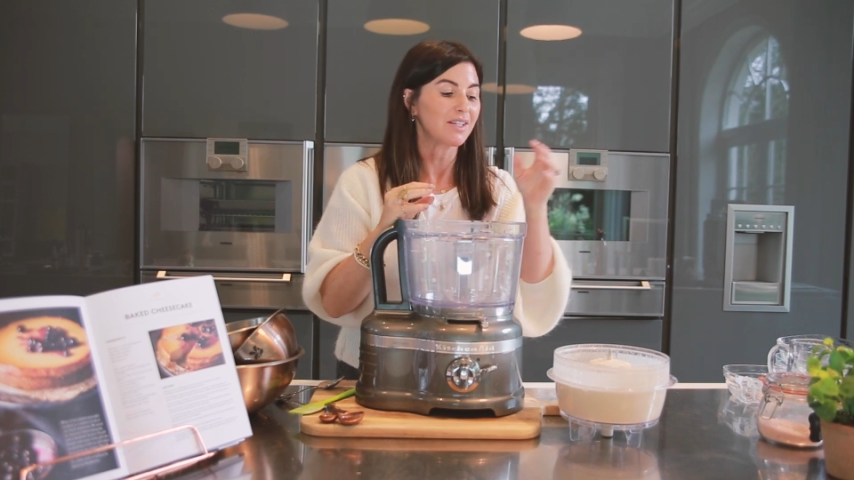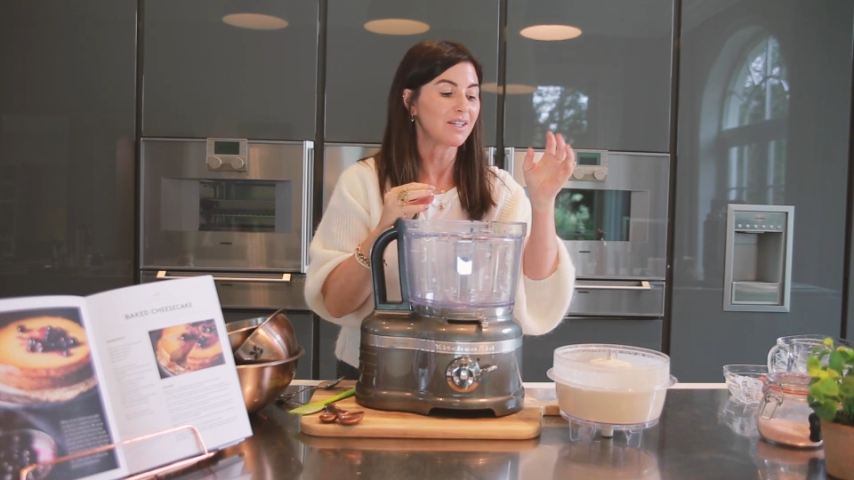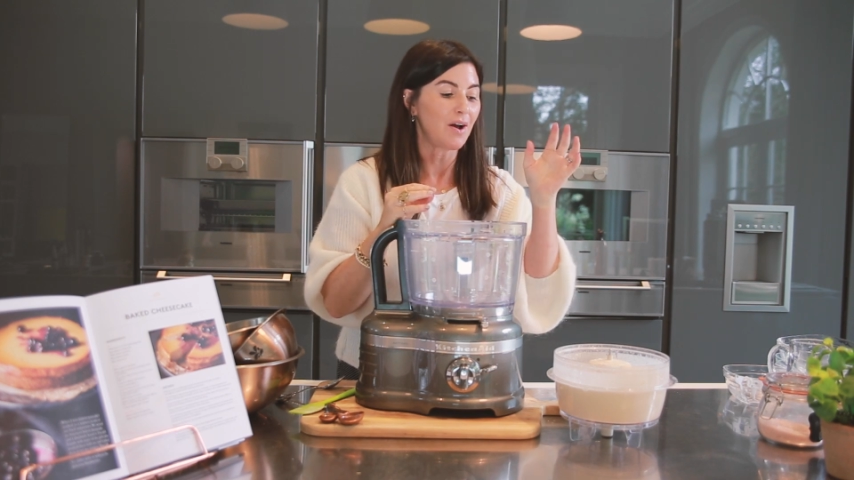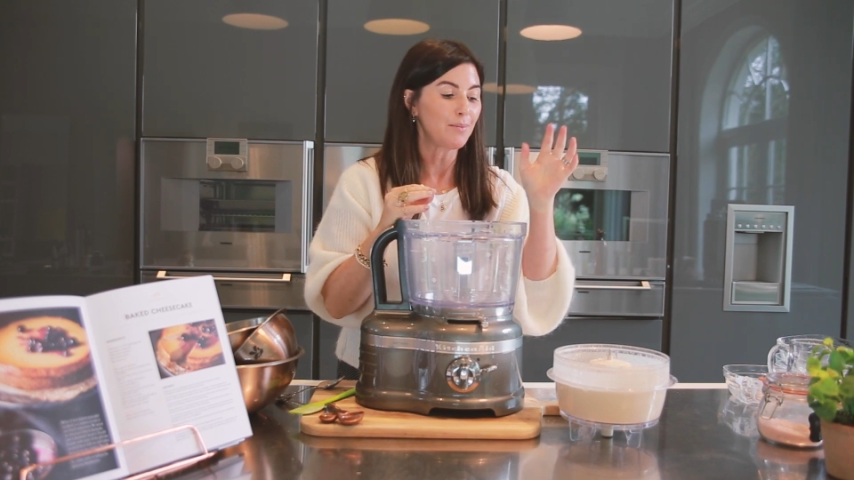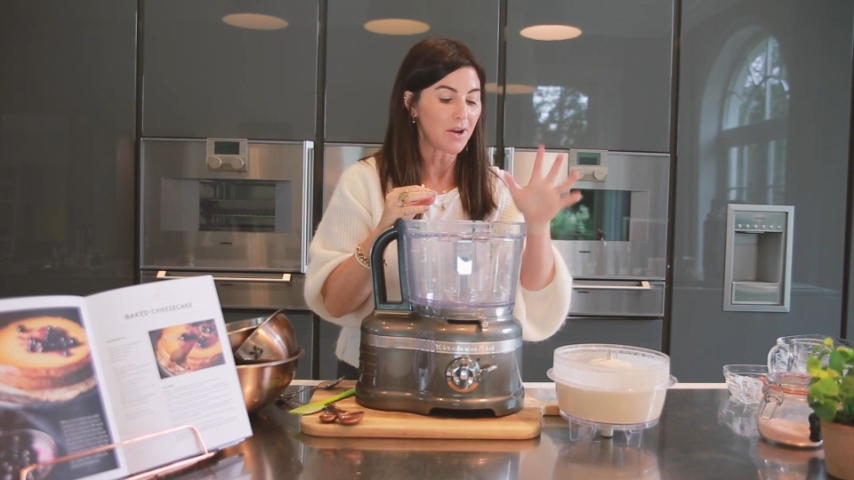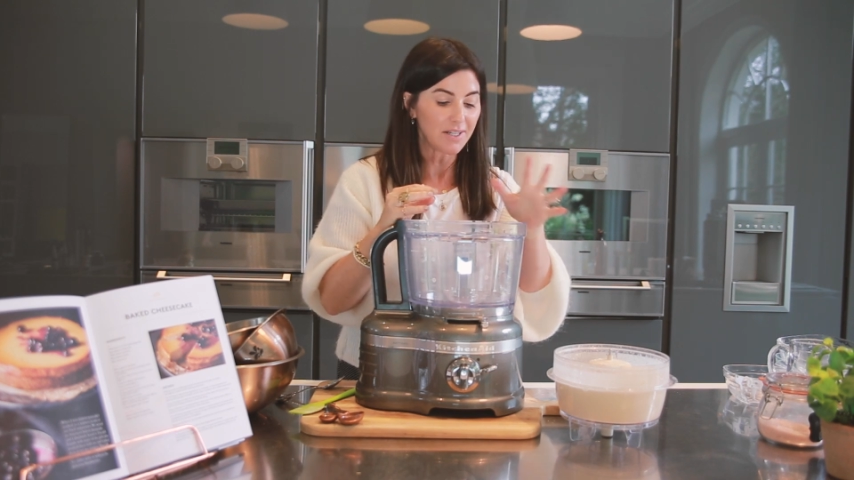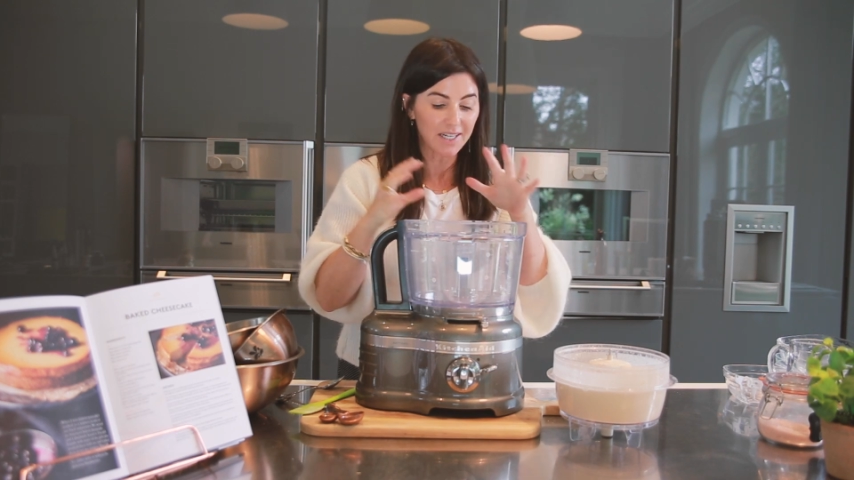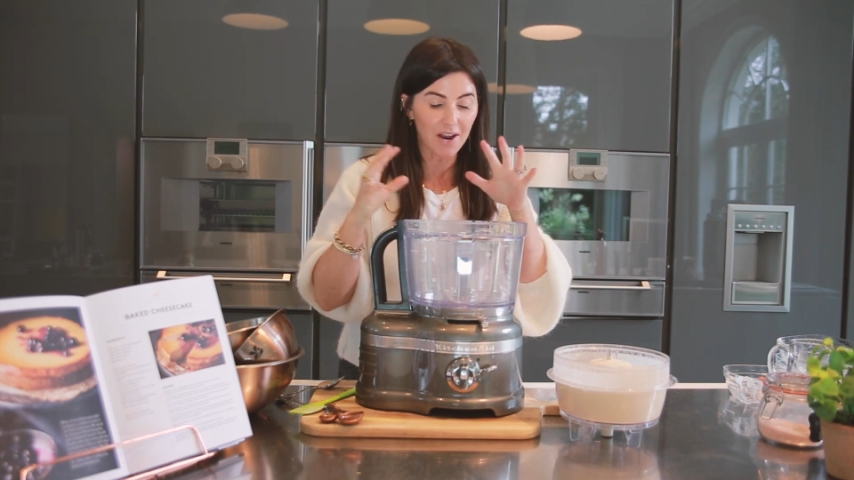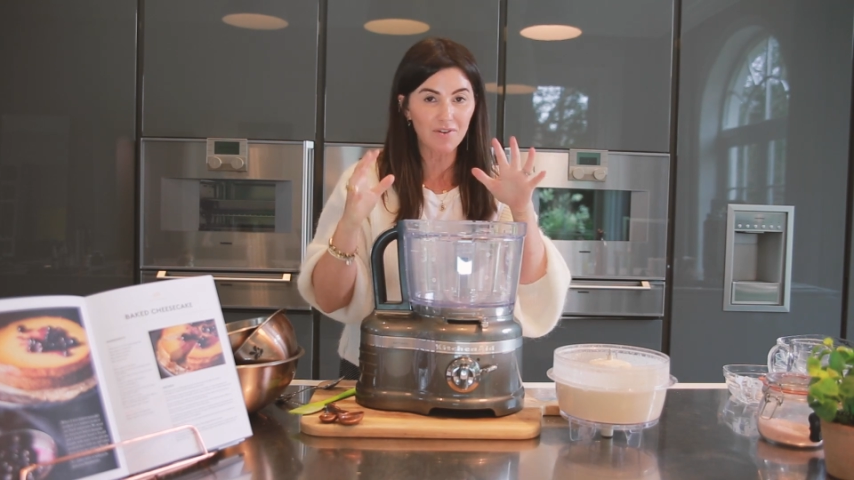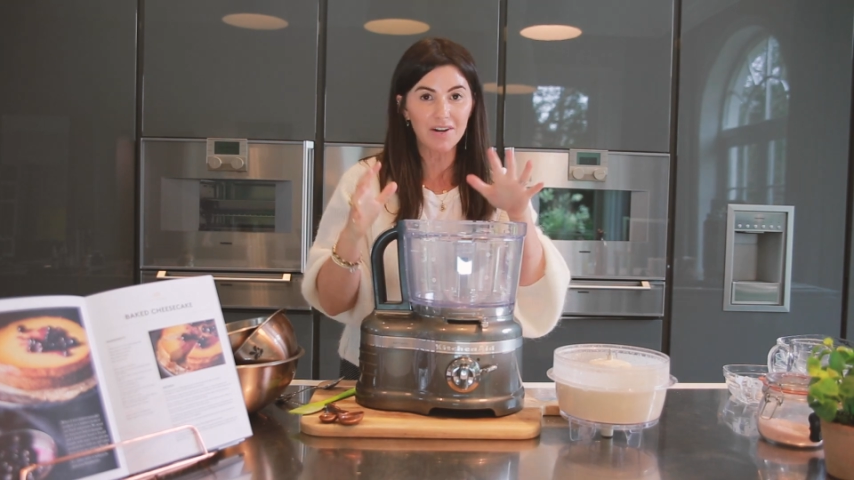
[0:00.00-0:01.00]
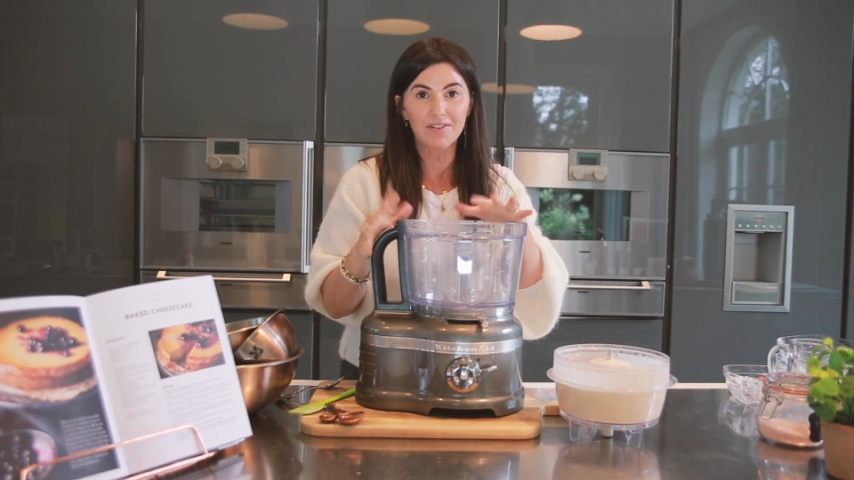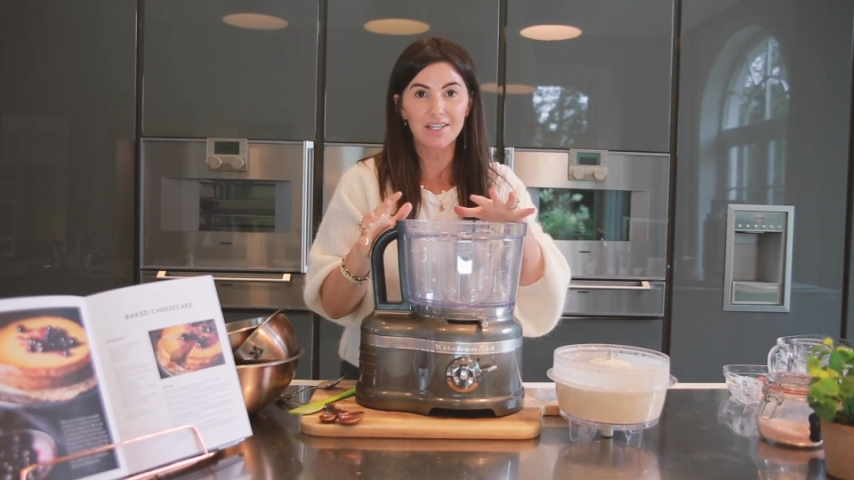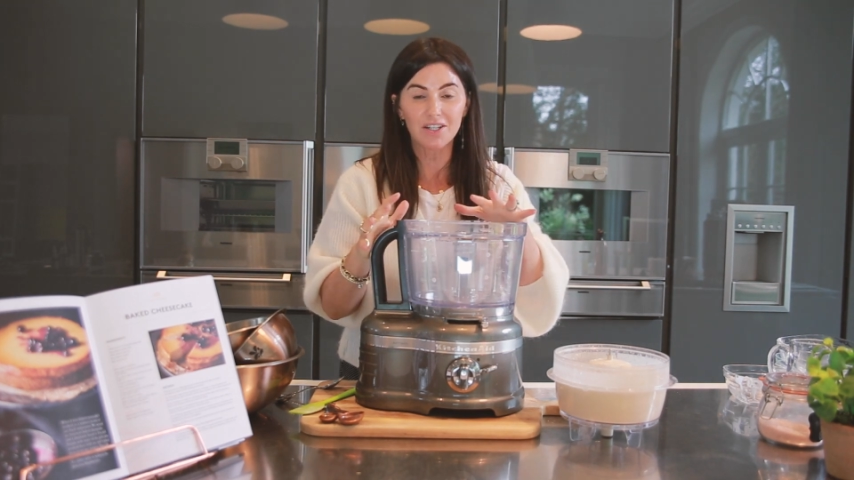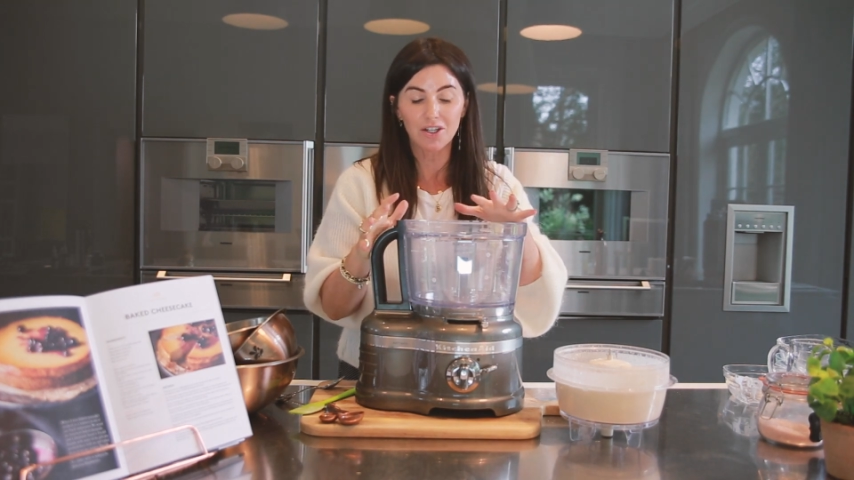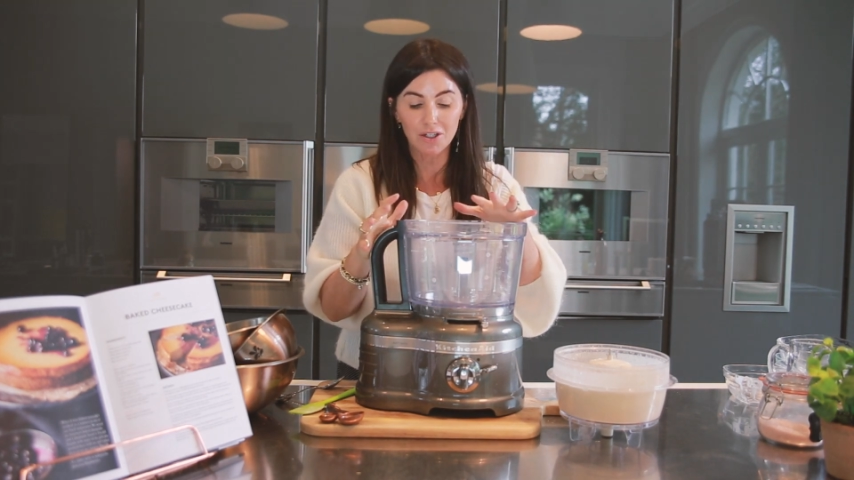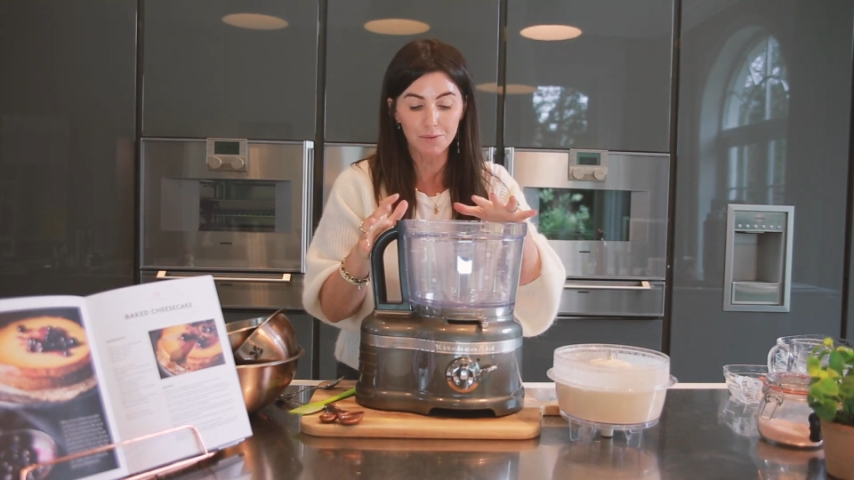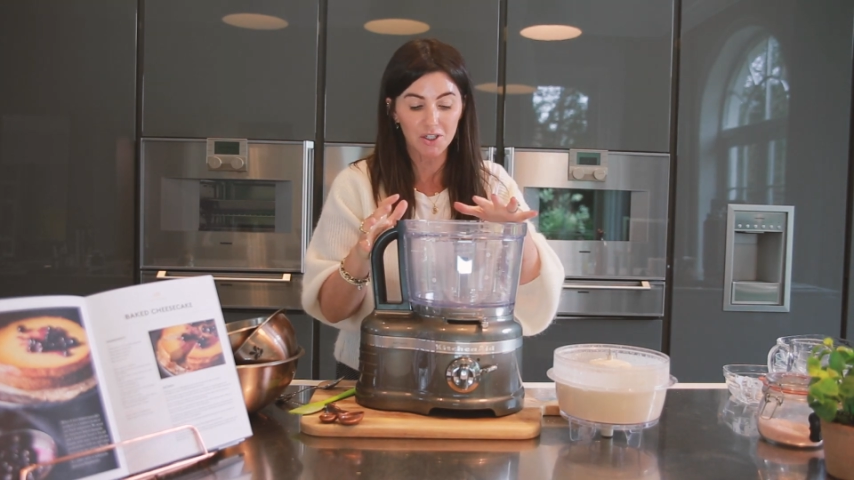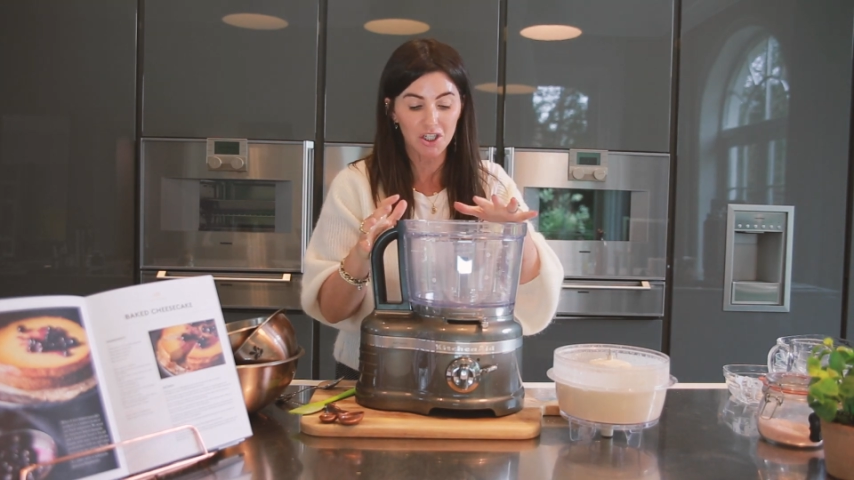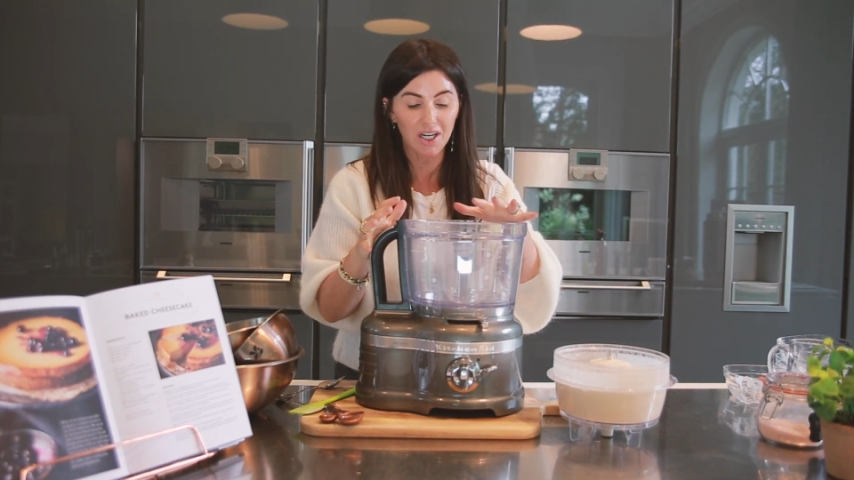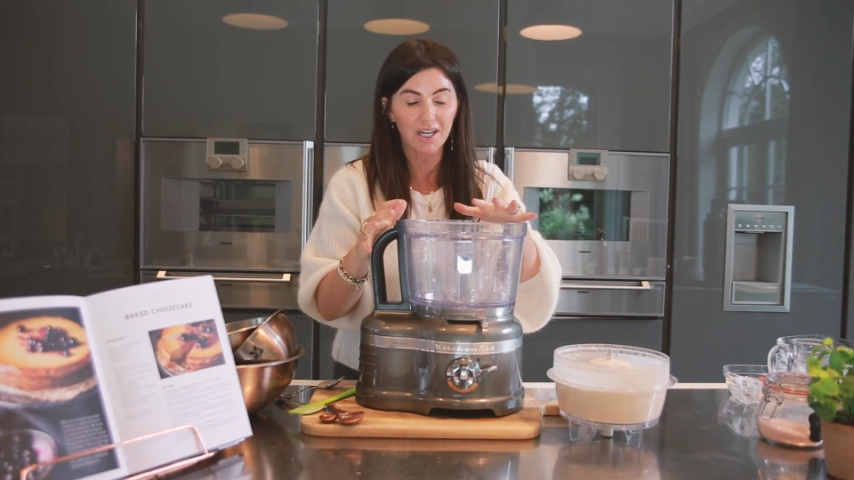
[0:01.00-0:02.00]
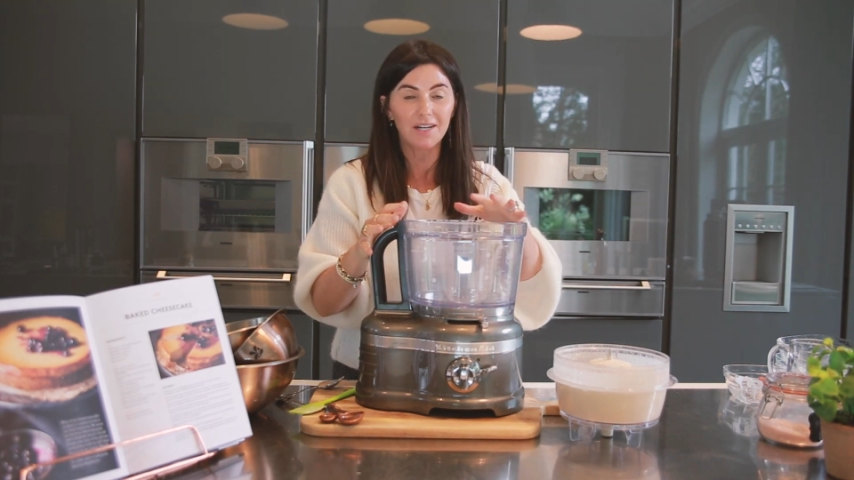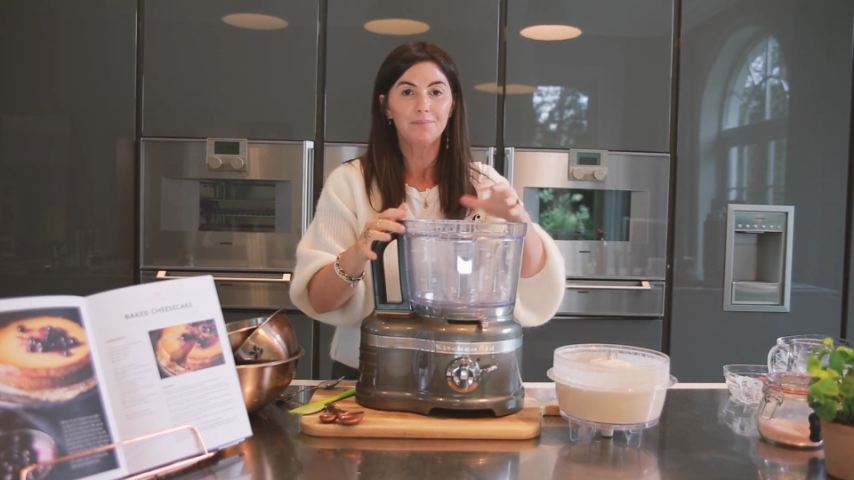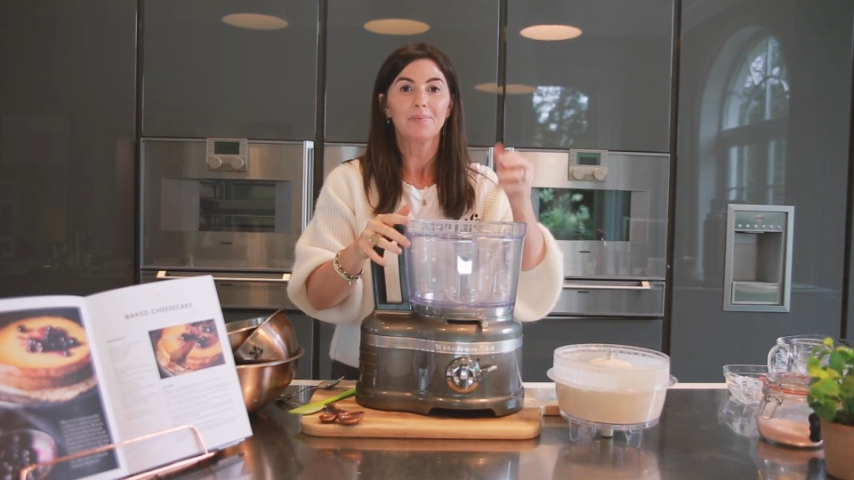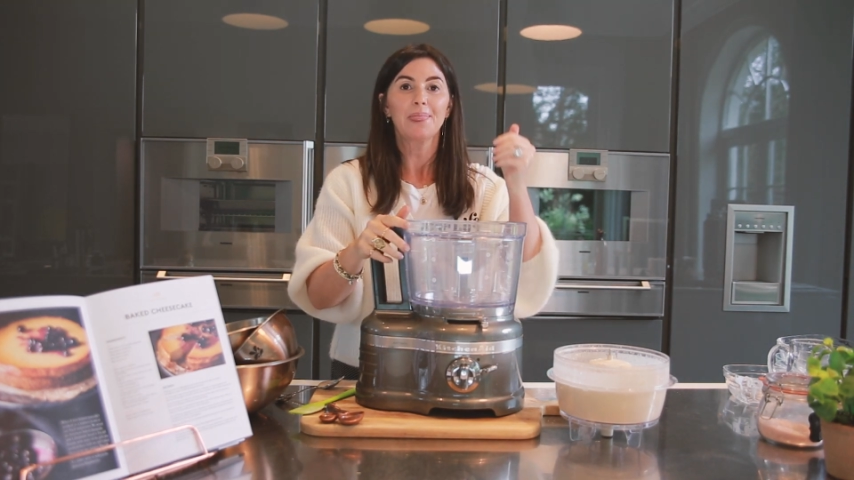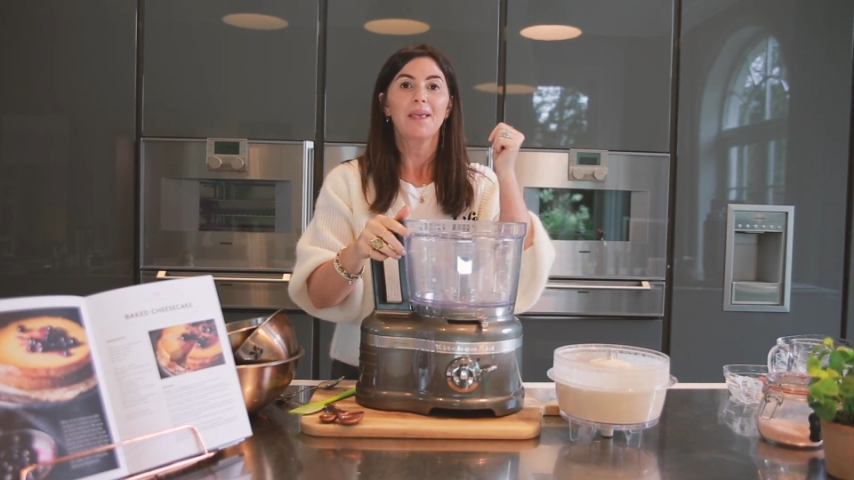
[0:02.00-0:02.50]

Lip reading: So I'm going to get rid of this huge machine,